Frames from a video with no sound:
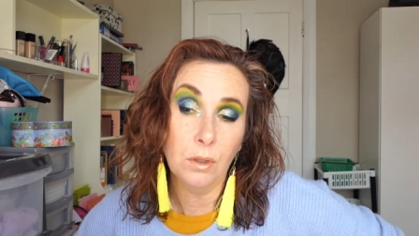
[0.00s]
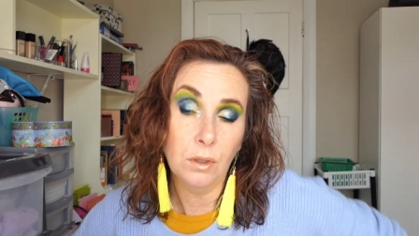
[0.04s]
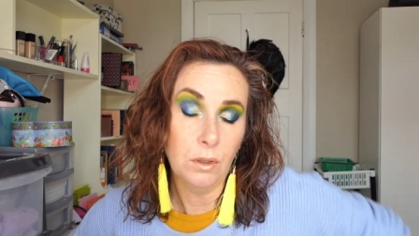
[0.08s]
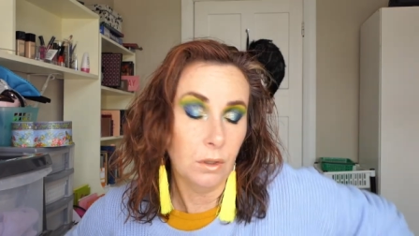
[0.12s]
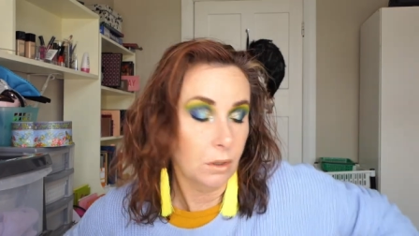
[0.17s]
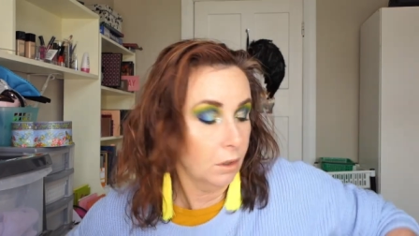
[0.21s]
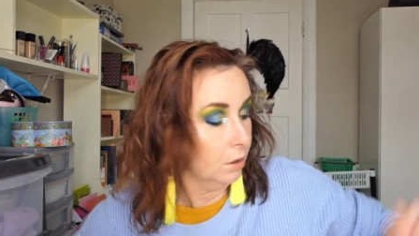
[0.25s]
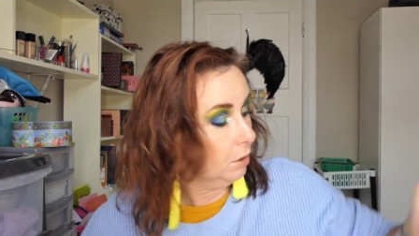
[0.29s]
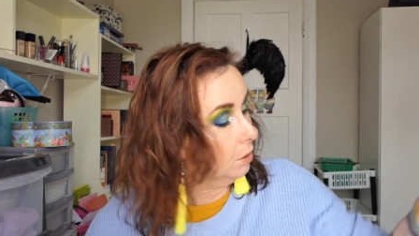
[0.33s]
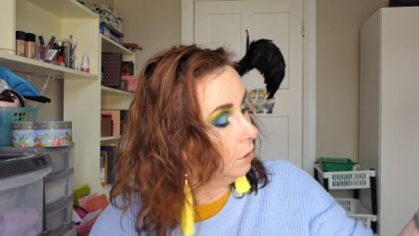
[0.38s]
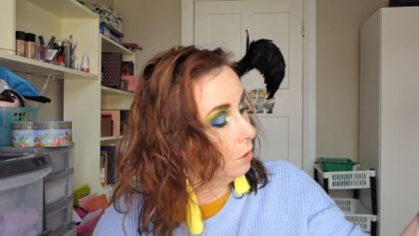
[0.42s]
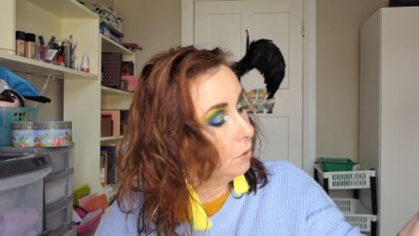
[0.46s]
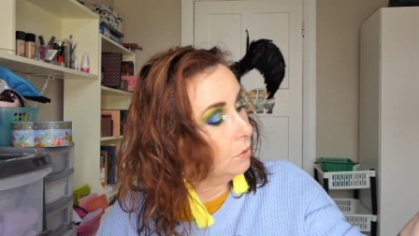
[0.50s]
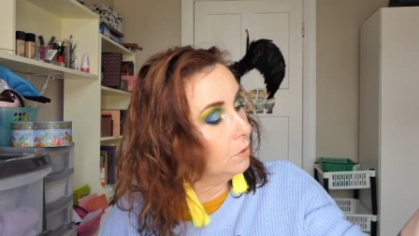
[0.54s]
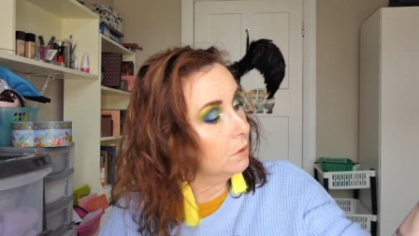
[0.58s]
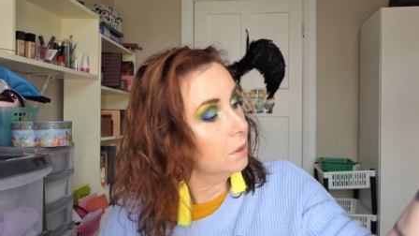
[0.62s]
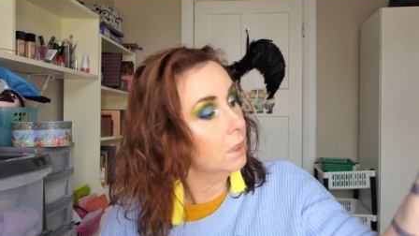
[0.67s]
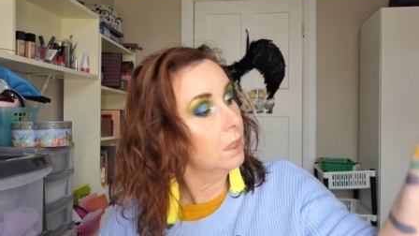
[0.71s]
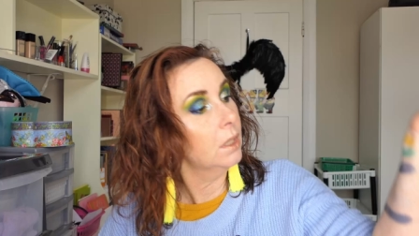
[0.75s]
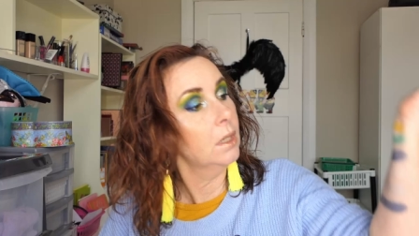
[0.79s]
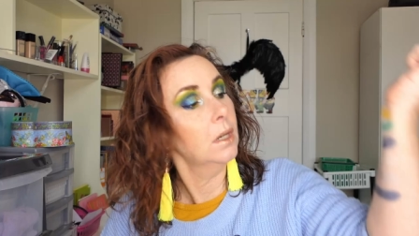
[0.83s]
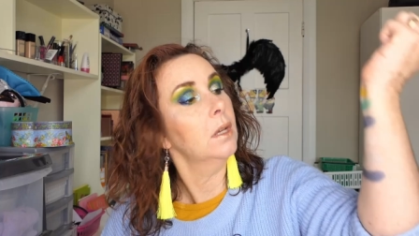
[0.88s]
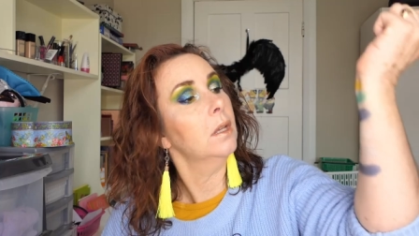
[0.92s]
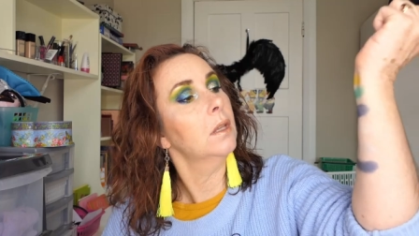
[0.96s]
look
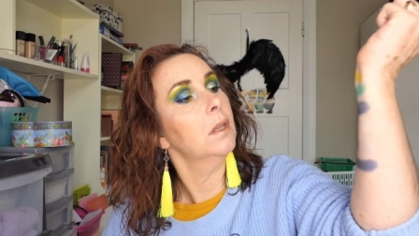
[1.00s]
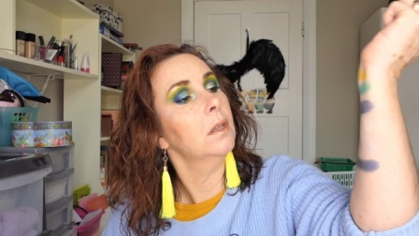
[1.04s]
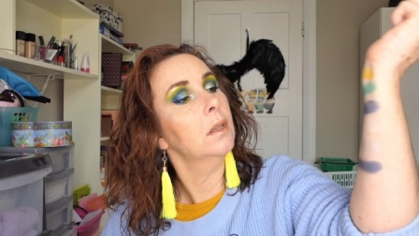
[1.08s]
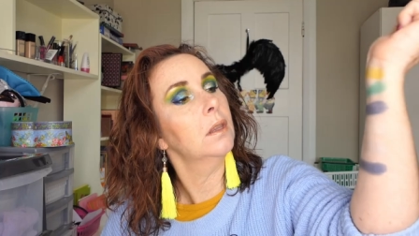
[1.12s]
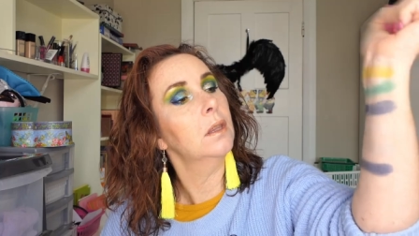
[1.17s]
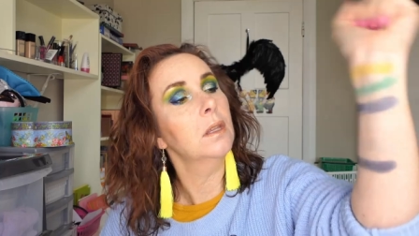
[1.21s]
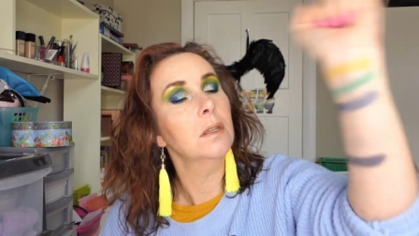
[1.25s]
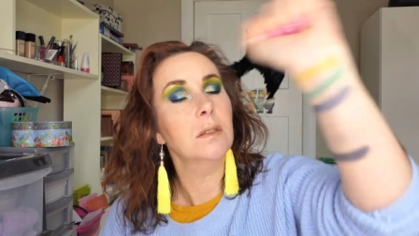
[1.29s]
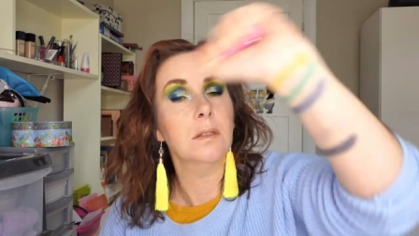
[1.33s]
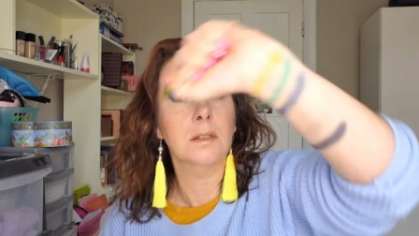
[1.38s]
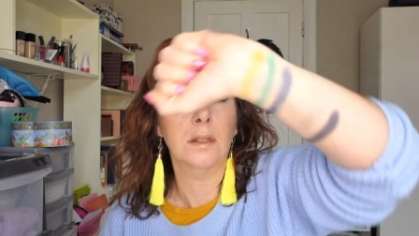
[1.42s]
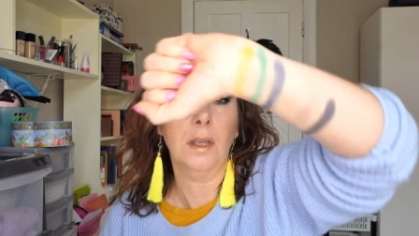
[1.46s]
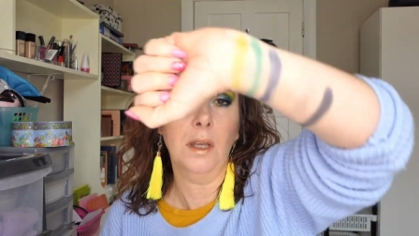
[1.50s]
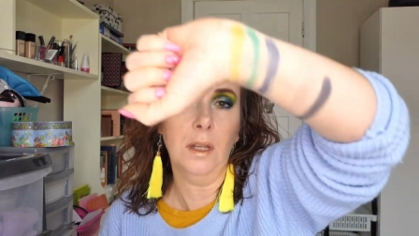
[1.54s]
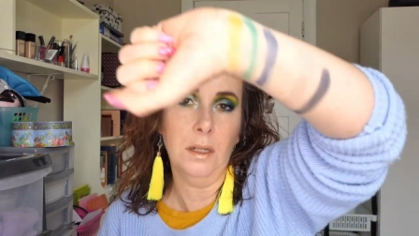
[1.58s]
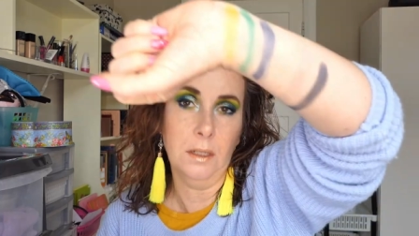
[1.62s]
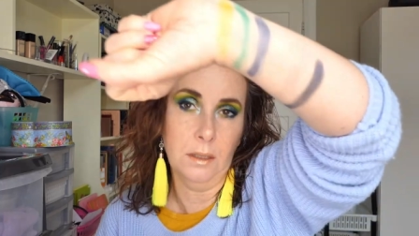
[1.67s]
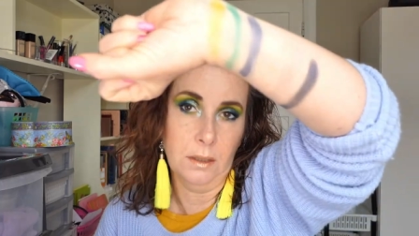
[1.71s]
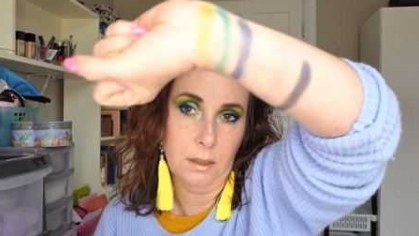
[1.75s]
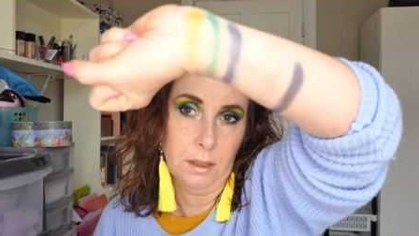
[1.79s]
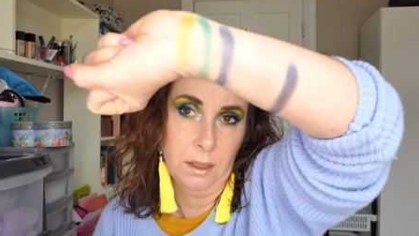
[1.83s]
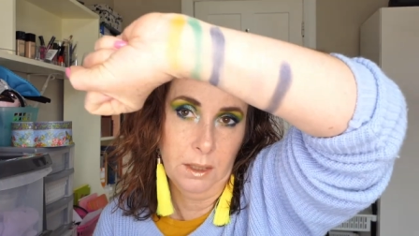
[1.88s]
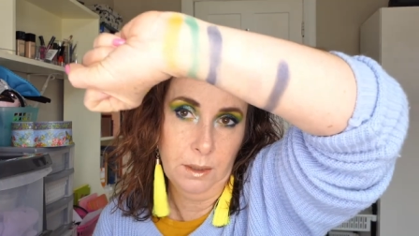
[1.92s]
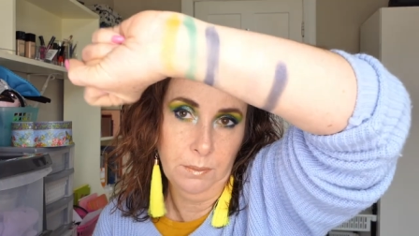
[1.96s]
using this colour
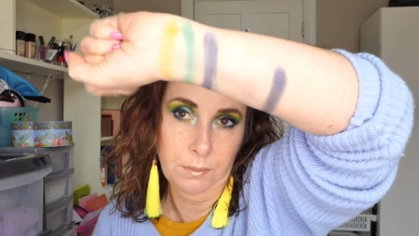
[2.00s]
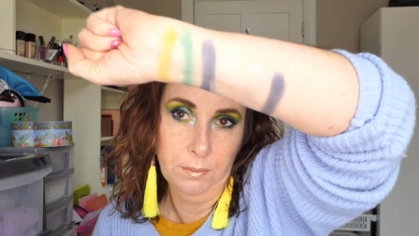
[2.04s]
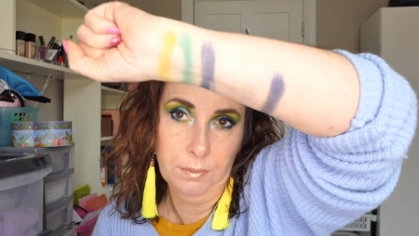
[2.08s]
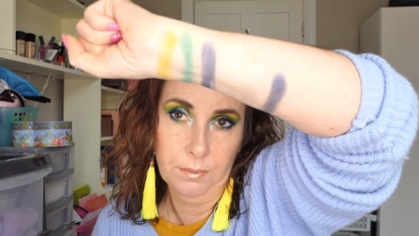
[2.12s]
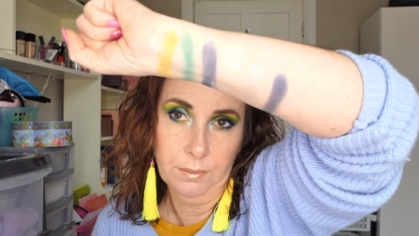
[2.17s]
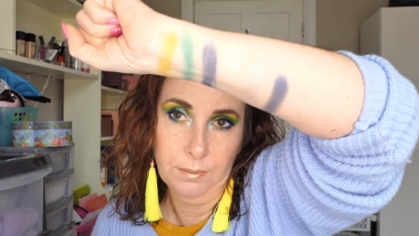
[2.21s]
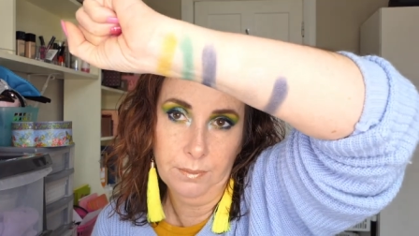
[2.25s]
scheme,